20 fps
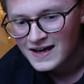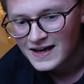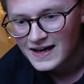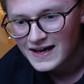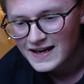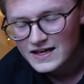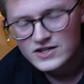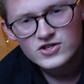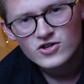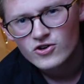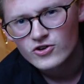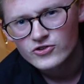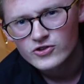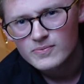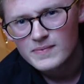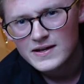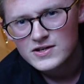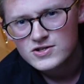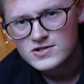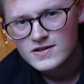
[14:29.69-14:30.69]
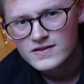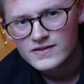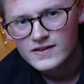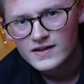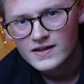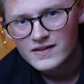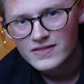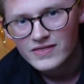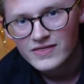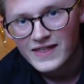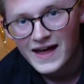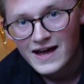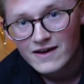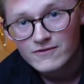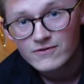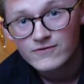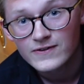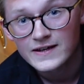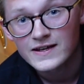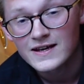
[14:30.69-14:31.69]
And I should also mention that
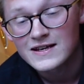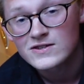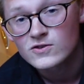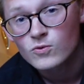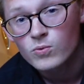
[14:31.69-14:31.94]
that figure is